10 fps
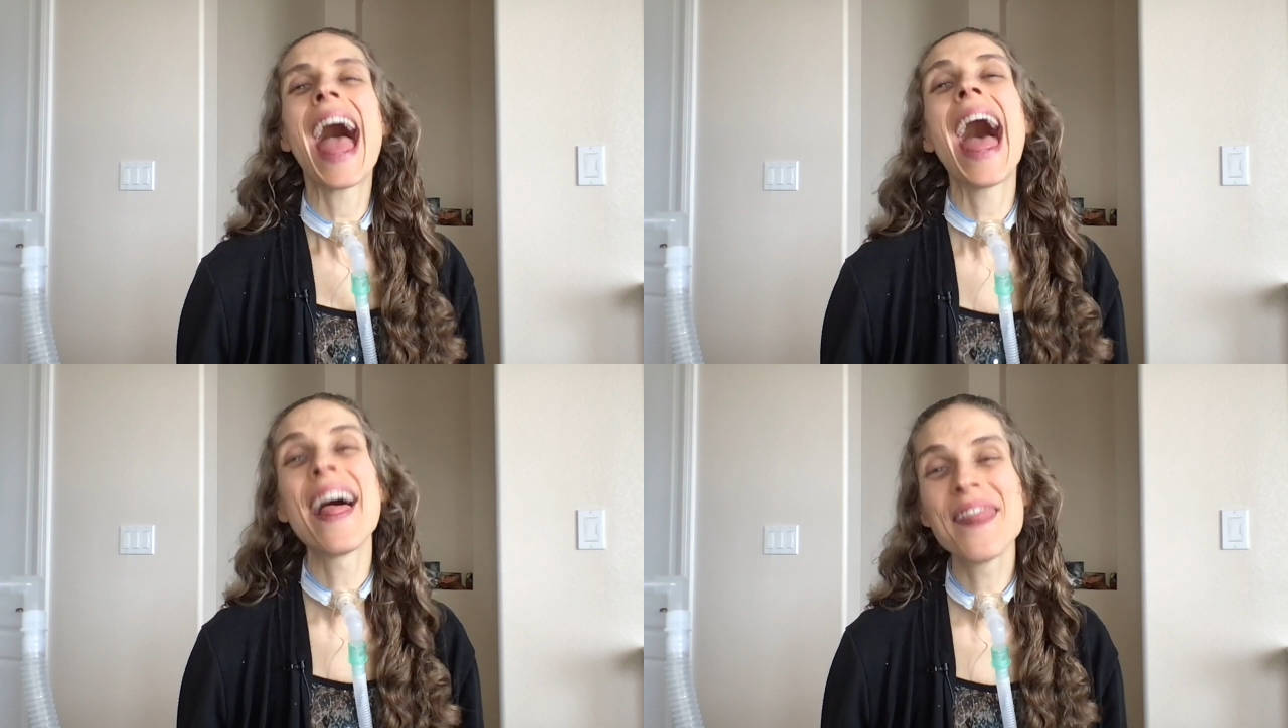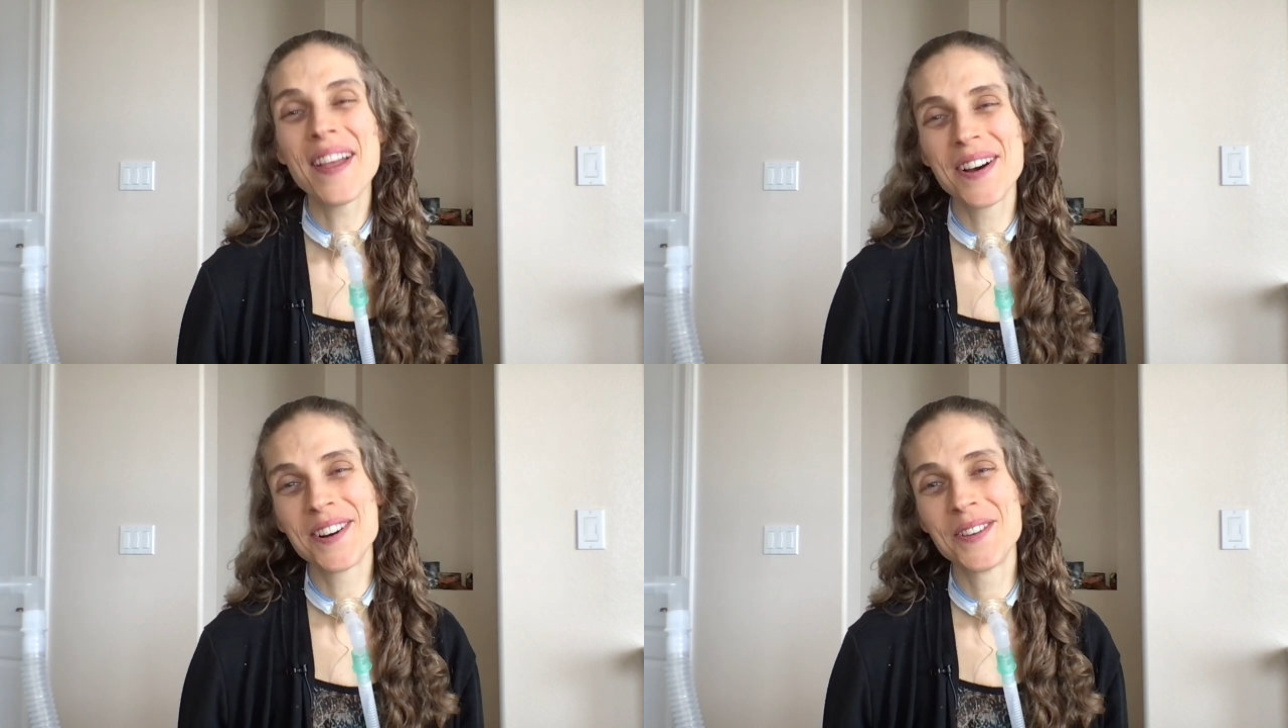
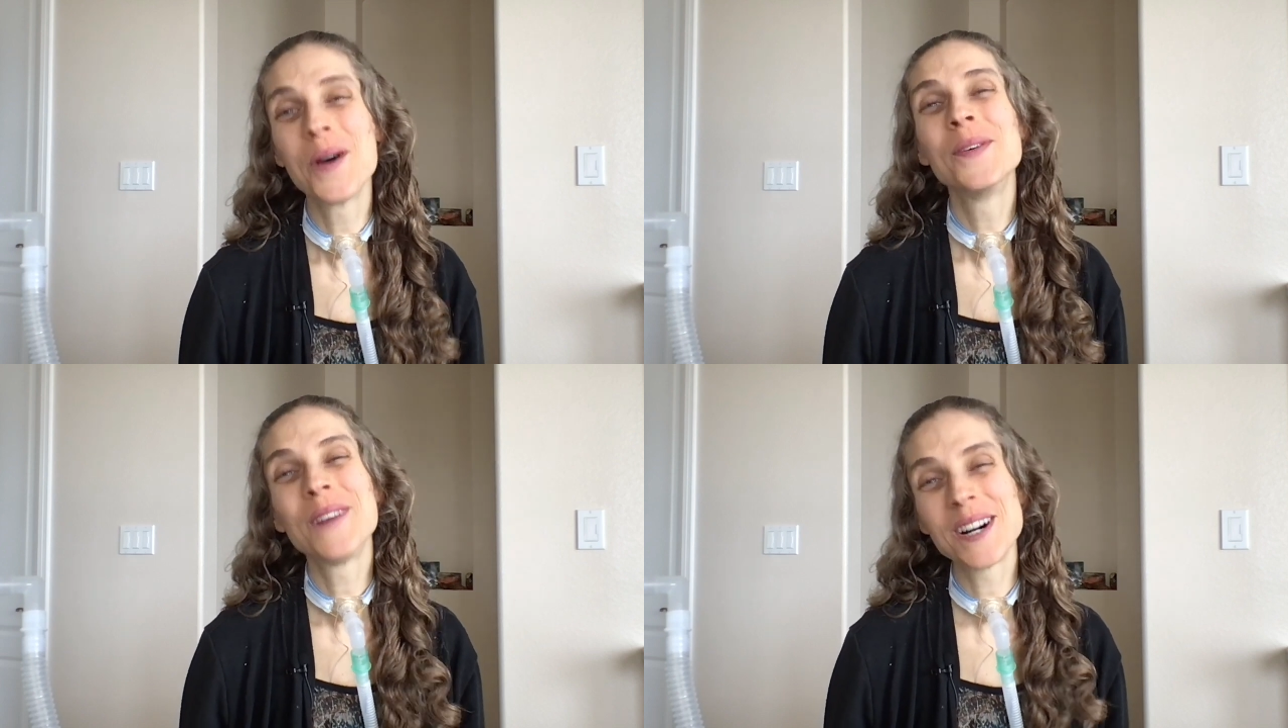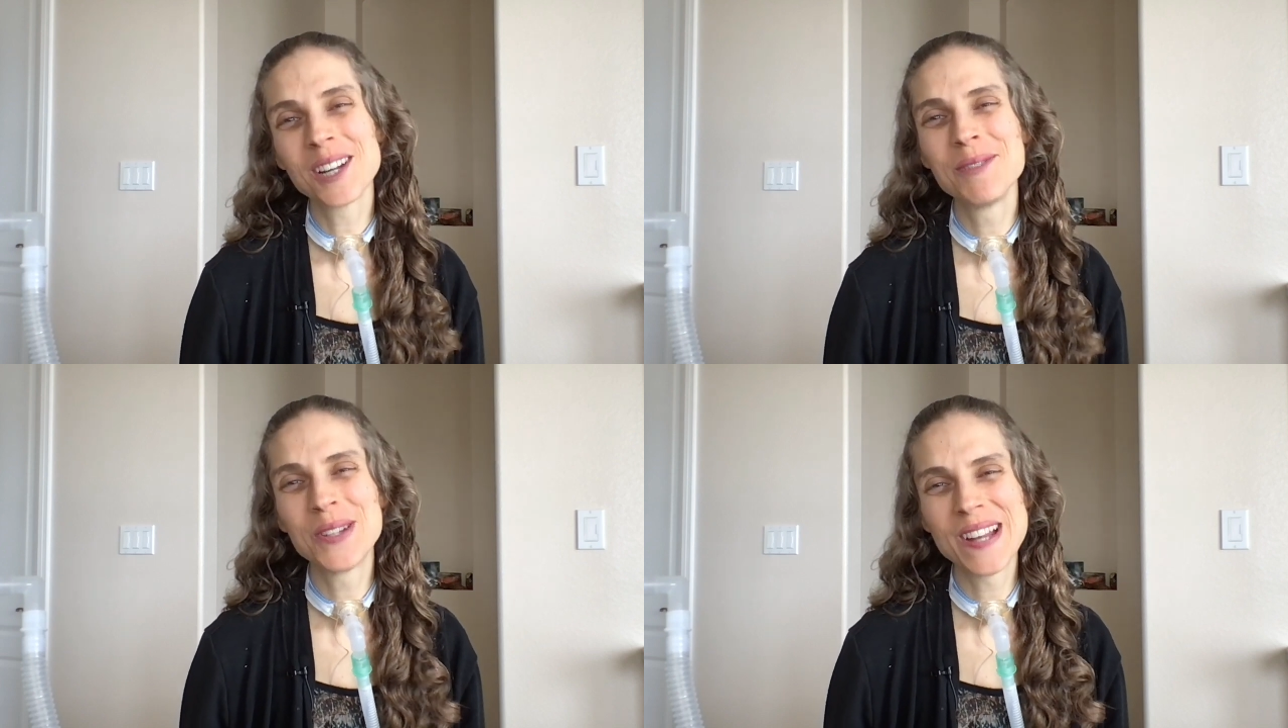Hello,
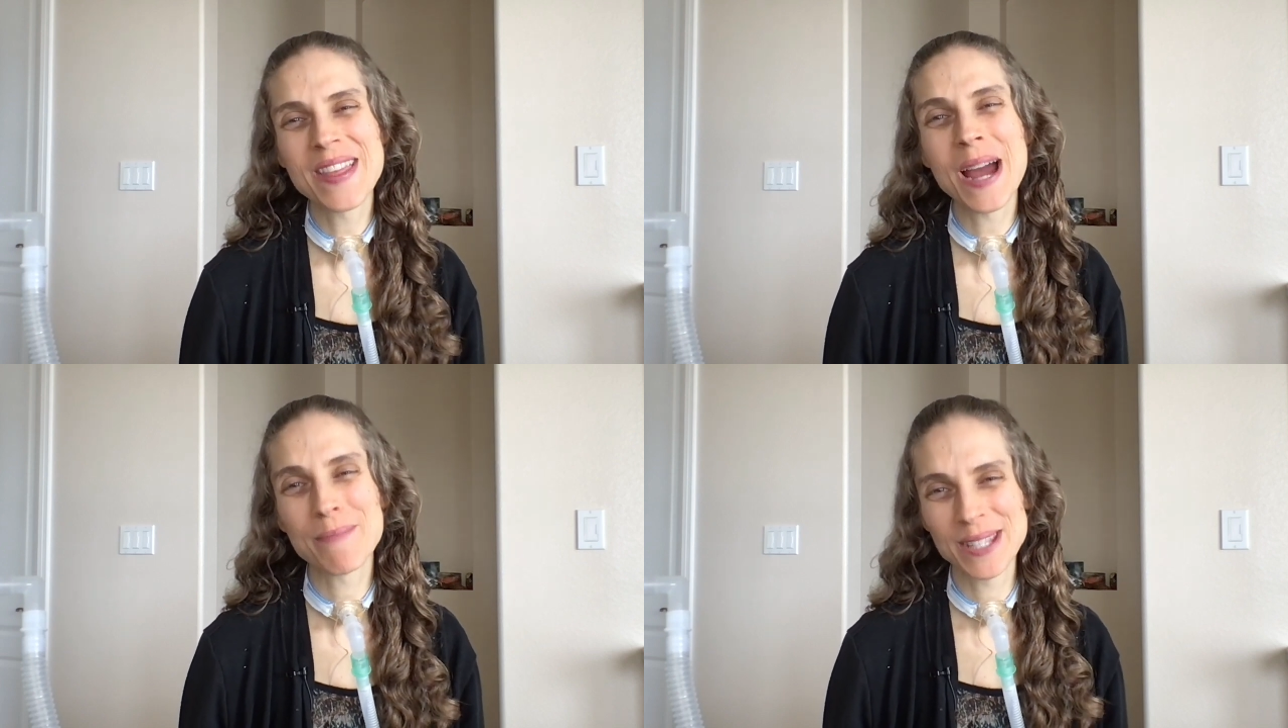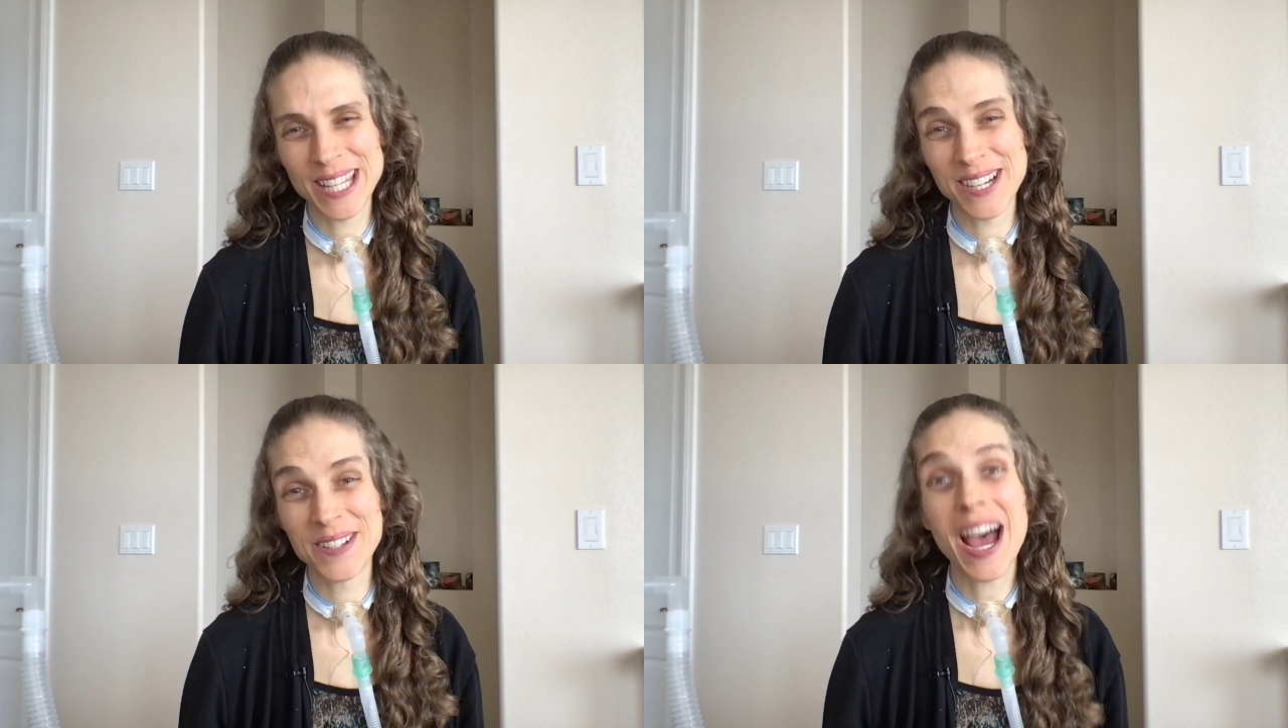welcome to another
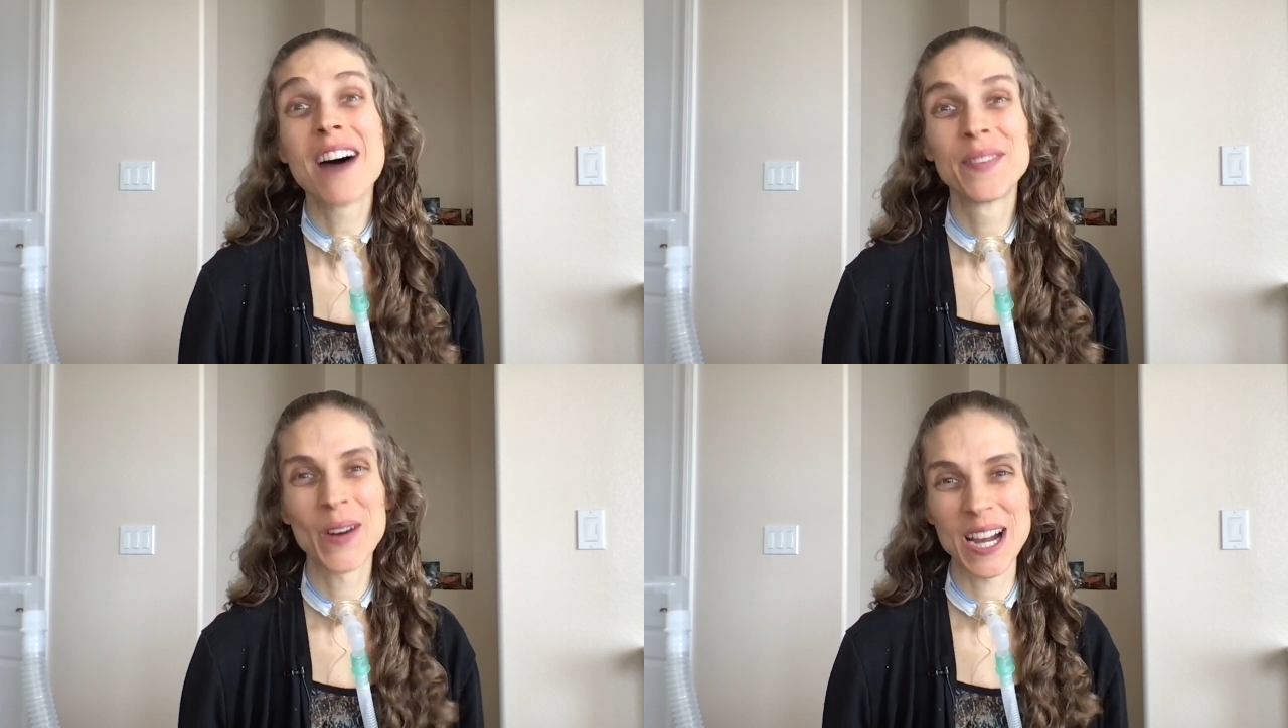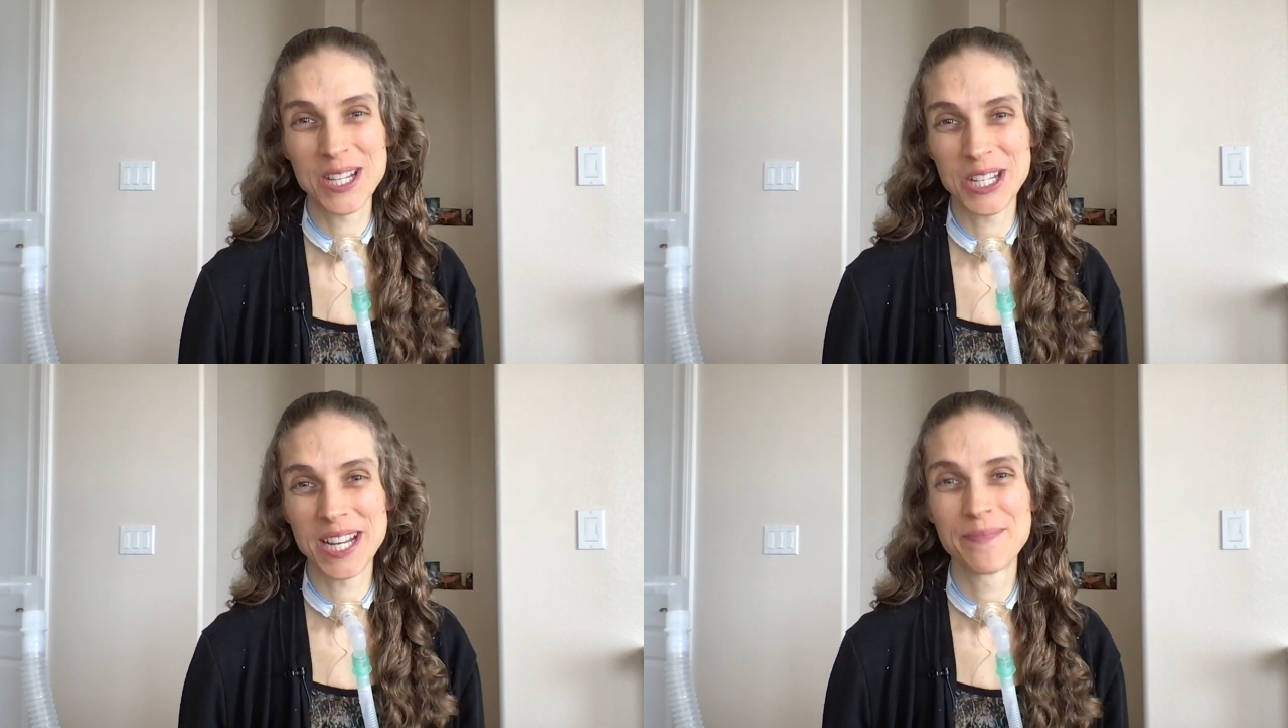episode of
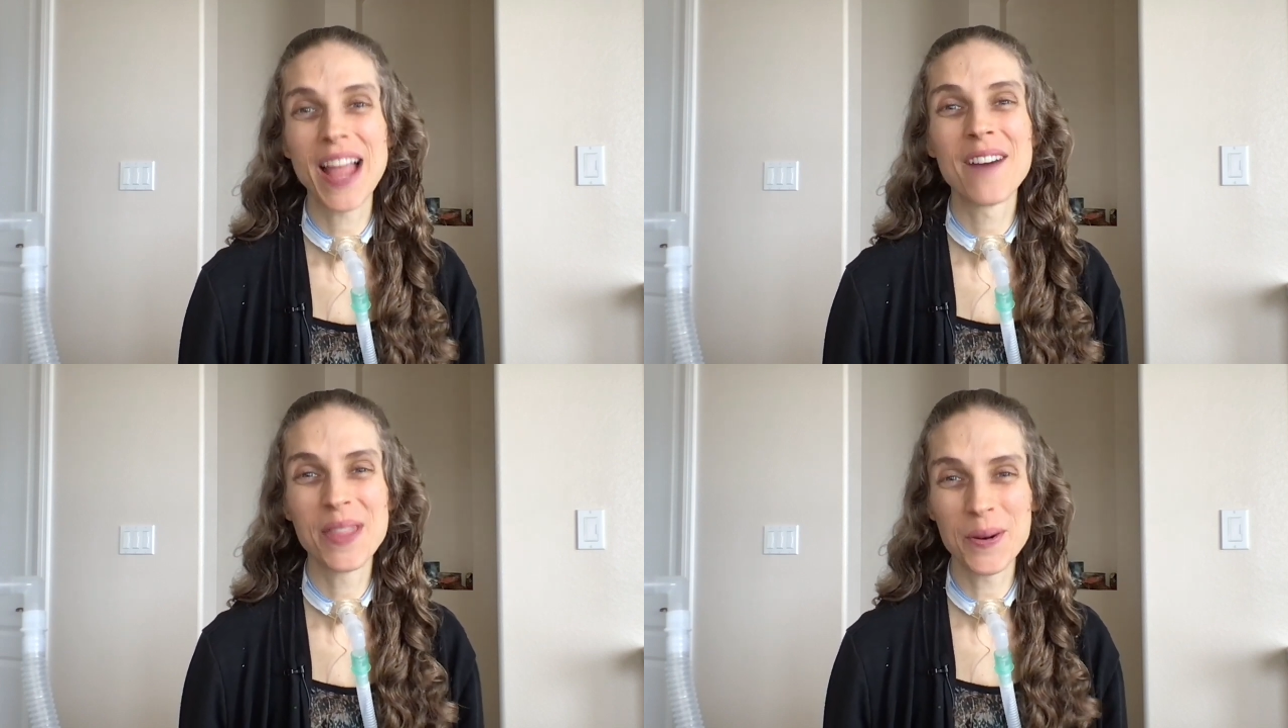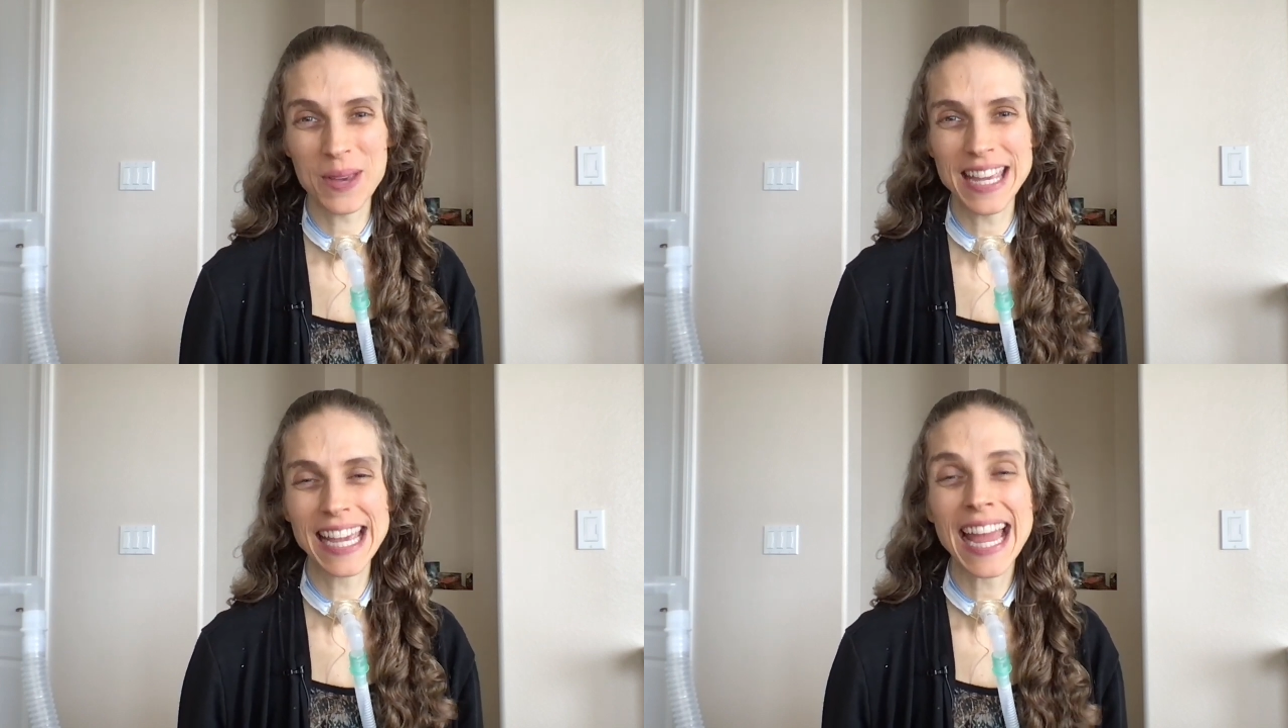Question of the
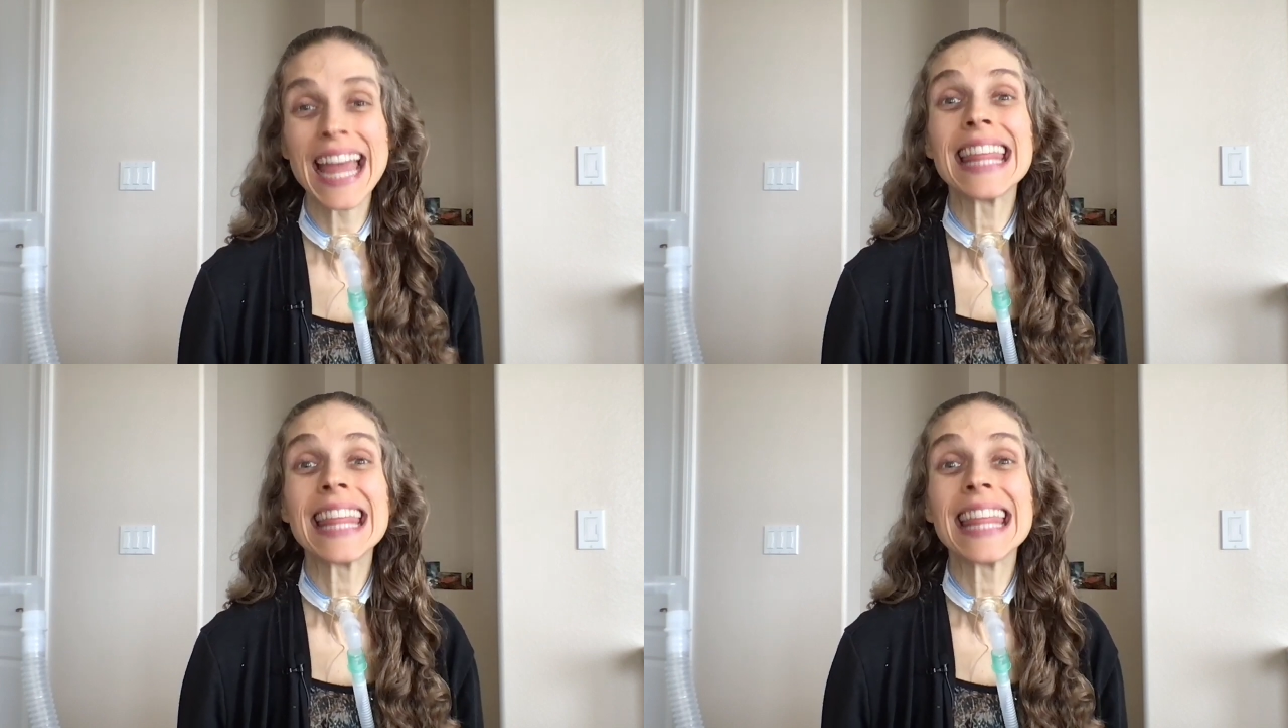Week.